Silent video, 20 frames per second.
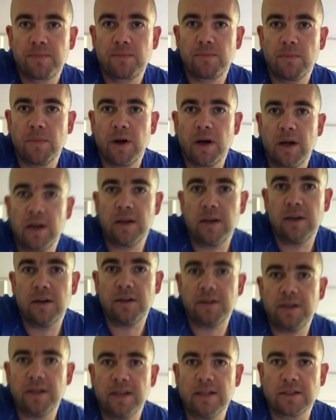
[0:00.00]
my
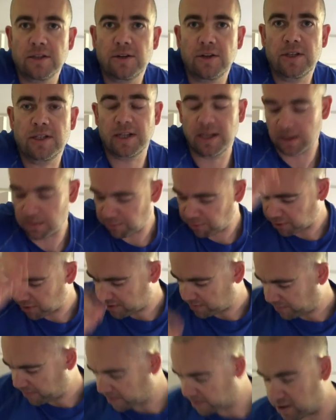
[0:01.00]
knees are going to take the
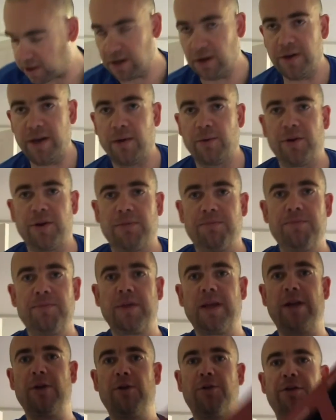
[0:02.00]
brunt of it. So yeah, we're going
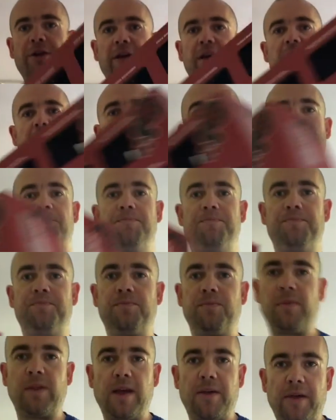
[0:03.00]
to get all the gear on,
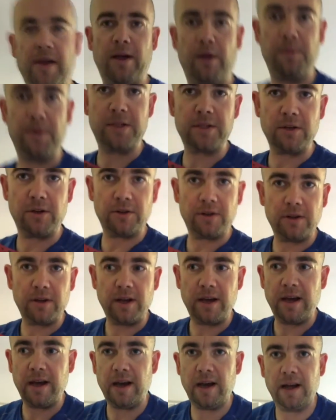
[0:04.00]
get the helmet on,
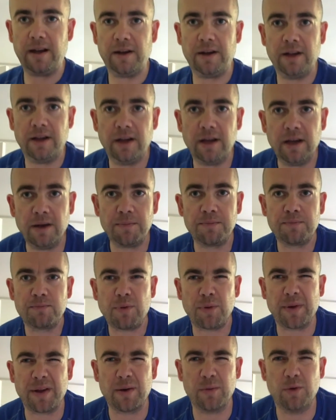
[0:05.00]
and
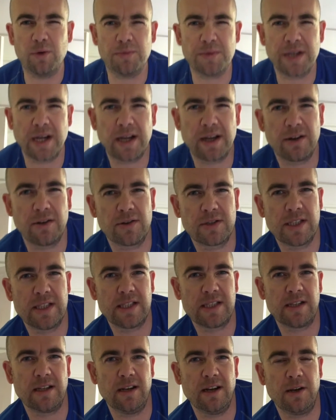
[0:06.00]
probably get a warm jacket on because
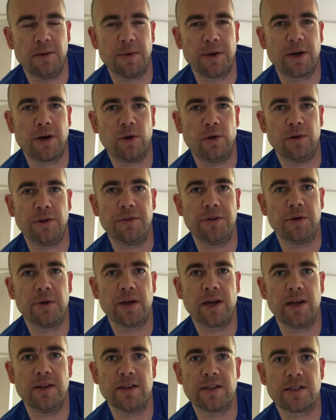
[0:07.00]
it's still a little bit cold in the
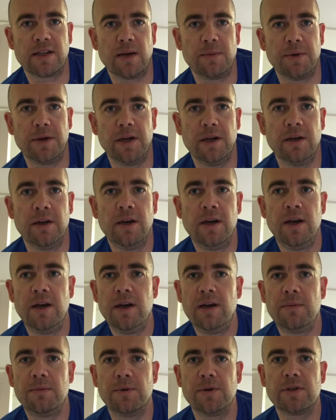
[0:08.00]
UK this time of year.
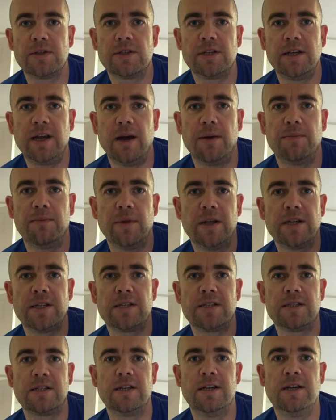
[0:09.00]
But yeah,
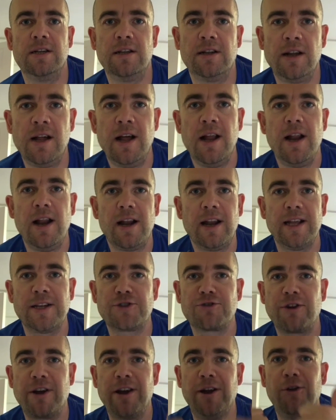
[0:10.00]

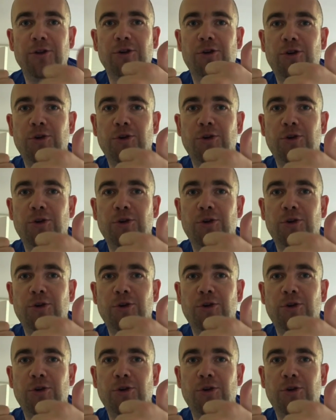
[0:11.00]
let's try and look